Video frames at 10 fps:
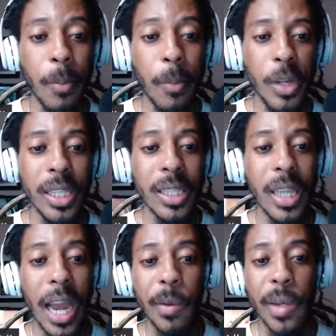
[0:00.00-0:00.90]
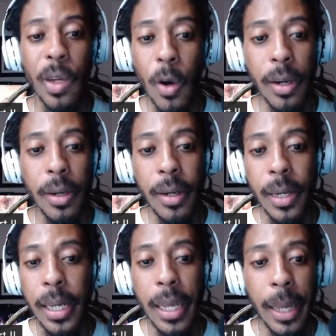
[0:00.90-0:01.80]
with this guy recording
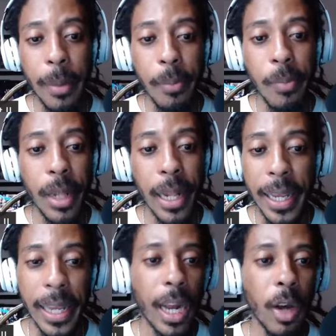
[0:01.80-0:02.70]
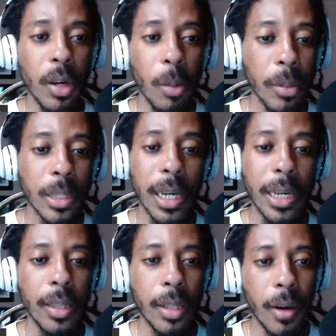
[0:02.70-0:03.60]
him laid out in the bush
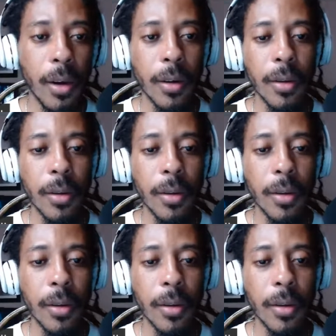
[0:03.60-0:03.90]
like a dog.